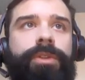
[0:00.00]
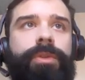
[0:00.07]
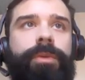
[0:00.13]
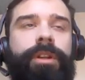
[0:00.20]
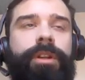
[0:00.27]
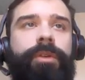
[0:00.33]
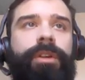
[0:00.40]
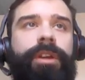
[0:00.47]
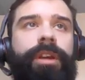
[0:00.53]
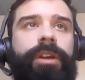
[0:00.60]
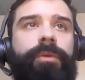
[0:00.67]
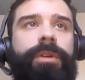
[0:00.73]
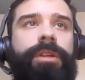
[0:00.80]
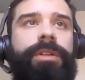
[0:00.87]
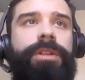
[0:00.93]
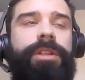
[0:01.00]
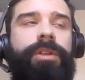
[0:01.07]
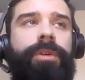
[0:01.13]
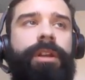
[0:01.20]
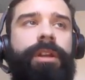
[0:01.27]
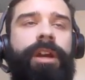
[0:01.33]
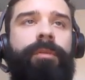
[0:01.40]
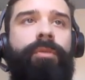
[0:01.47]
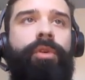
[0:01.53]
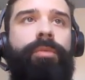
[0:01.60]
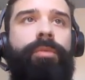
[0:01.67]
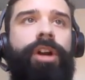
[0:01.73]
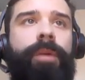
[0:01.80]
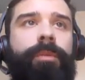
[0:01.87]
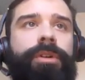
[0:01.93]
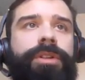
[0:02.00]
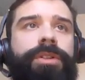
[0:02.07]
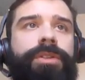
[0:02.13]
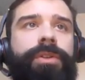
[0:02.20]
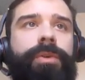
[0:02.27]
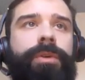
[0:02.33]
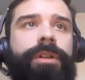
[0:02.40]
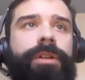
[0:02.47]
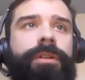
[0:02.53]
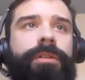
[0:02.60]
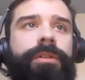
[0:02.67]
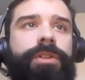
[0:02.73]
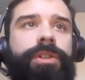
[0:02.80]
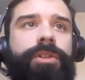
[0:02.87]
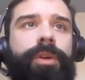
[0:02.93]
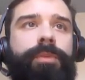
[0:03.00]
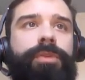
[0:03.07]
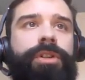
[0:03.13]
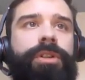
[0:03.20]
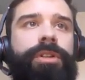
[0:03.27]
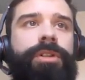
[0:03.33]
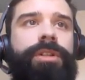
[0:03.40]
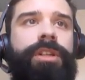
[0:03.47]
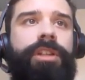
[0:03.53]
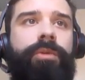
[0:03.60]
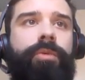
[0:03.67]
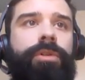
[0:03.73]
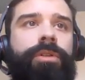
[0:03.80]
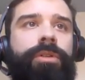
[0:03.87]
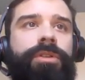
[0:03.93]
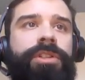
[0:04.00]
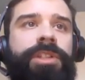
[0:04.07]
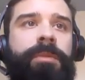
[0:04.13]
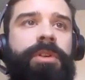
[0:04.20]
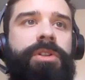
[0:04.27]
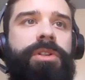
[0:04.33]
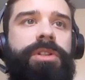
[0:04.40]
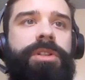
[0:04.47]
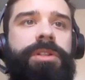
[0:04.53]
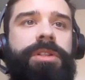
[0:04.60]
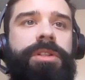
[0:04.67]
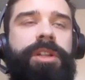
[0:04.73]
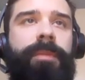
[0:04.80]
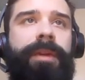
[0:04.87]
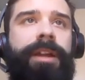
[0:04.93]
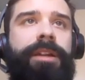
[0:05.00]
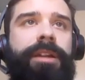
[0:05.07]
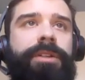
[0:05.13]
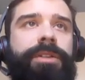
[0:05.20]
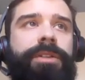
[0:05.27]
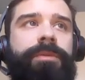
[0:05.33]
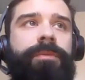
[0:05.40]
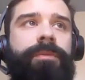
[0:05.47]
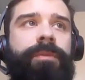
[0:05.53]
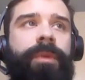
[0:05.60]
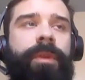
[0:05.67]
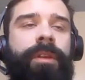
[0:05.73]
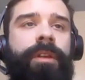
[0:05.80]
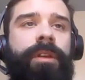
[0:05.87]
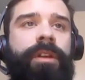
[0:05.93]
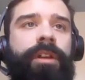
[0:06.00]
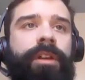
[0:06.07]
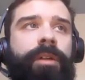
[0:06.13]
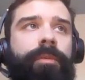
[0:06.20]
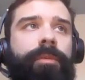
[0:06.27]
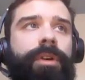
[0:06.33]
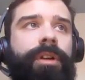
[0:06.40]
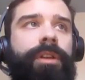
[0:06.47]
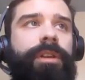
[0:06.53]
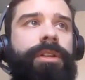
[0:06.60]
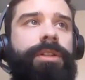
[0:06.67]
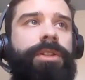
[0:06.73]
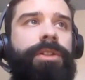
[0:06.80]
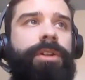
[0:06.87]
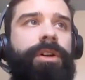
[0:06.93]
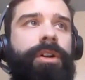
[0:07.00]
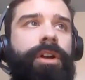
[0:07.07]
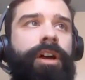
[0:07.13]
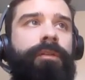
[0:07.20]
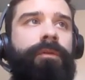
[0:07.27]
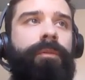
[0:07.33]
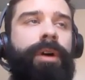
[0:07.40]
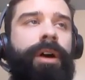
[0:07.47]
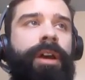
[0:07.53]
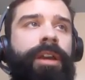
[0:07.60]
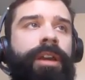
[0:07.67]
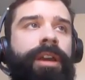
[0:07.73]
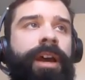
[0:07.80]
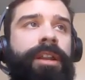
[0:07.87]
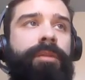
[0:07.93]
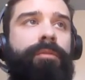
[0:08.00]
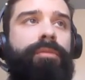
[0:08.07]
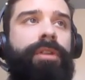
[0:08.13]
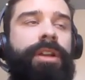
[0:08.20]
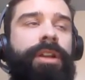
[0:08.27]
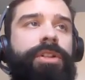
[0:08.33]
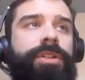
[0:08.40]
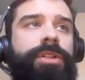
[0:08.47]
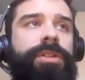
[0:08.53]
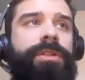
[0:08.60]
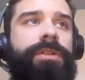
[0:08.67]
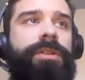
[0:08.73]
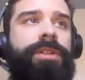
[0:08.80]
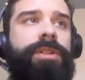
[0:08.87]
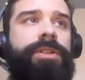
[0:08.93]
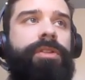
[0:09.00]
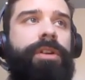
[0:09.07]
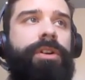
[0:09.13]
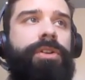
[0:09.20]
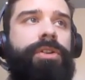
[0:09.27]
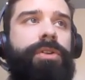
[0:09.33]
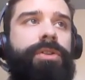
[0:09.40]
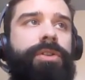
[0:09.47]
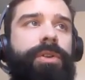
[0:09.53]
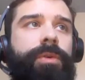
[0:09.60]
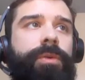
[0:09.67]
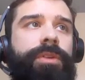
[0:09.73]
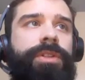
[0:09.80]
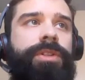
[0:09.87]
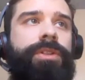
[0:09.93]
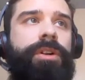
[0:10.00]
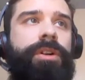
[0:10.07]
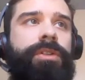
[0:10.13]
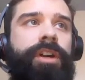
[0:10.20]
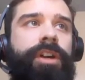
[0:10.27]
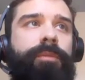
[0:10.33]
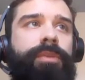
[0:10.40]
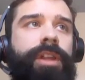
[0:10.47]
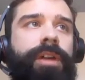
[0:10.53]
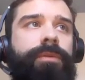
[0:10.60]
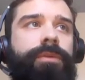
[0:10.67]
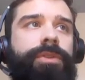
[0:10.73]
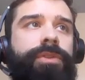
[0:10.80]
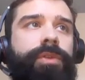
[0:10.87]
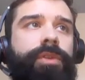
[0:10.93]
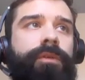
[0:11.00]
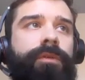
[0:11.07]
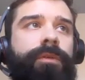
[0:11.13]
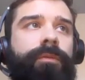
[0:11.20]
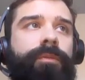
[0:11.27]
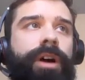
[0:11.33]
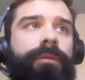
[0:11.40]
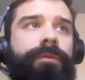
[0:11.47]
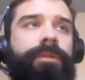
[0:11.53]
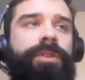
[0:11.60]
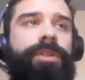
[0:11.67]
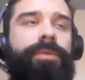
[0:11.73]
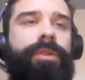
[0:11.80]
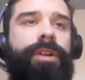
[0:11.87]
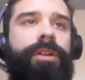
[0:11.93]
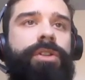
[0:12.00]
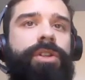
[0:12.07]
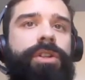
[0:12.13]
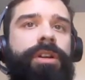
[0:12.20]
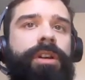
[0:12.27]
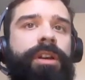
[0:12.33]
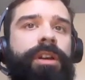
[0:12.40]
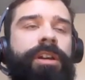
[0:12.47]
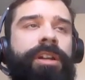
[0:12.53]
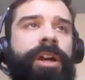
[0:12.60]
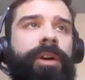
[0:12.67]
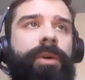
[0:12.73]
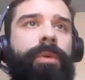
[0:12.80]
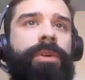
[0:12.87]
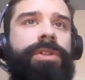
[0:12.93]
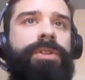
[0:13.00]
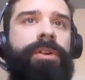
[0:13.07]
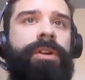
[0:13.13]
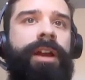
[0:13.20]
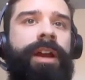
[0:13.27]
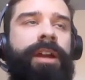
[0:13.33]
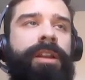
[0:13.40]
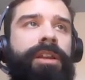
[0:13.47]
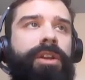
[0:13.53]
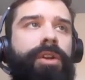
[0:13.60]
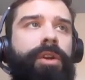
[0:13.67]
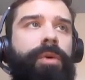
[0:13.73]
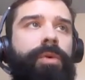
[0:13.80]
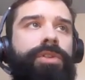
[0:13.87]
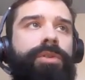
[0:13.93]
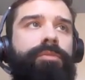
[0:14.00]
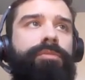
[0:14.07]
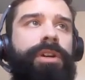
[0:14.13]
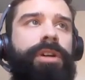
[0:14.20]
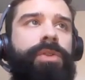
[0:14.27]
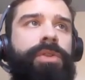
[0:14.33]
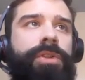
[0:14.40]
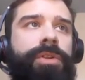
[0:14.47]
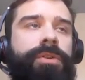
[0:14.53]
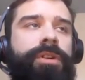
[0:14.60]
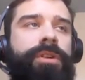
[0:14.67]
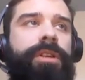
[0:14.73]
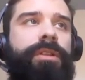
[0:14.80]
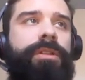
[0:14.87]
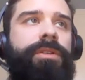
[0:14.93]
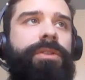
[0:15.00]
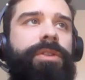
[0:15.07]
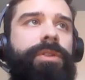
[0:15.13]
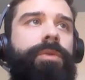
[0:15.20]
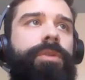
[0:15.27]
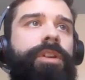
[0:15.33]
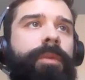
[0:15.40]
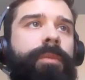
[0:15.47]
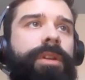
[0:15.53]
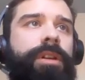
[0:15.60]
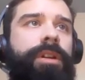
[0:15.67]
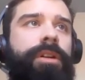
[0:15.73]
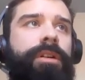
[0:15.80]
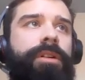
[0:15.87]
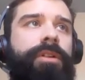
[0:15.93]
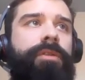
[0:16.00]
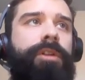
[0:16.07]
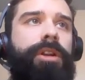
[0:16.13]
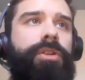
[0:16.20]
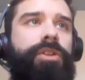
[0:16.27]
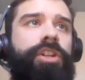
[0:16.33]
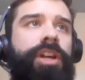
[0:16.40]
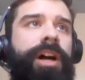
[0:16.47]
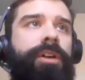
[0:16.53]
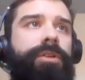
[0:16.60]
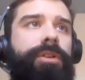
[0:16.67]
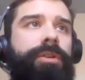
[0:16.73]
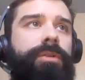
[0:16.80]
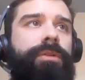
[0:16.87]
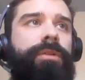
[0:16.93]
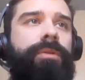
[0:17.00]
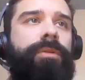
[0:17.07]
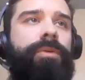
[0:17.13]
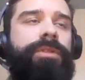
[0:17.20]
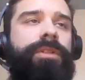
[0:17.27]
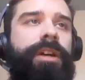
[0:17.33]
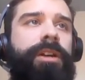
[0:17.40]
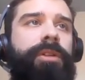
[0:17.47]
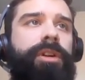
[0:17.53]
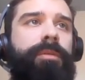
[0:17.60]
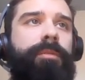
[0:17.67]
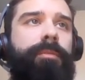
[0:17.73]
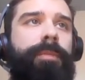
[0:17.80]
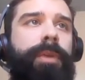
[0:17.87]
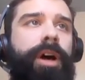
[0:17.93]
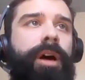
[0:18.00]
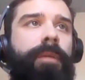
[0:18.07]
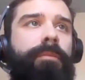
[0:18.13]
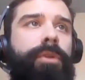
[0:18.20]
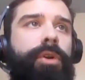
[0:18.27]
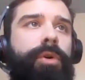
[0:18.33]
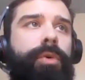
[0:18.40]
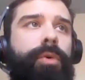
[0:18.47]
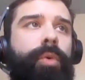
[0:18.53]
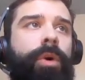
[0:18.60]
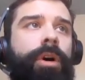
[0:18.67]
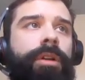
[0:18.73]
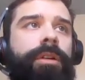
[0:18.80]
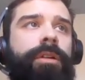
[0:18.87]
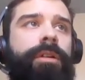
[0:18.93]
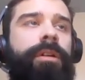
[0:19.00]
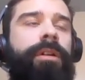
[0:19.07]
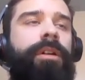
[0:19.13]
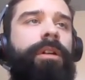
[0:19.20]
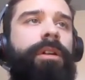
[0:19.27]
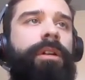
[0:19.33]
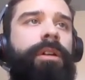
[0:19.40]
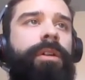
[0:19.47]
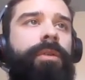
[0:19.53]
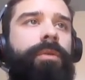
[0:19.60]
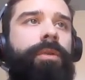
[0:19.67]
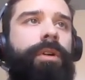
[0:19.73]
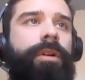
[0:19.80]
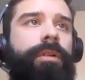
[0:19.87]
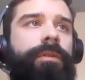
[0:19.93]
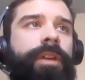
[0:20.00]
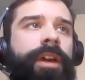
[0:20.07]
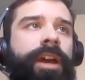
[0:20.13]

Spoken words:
Once we hit OK, we can see we can add more properties to it, descriptions, keywords, images, and schematics. But let's start off by adding branches to this structure. So this is our top level sort of BOMFRIENDS branch. And now we want to start adding nodes and branches underneath it. So you would come in here and create a child node. We'll title it BOM node 1. We'll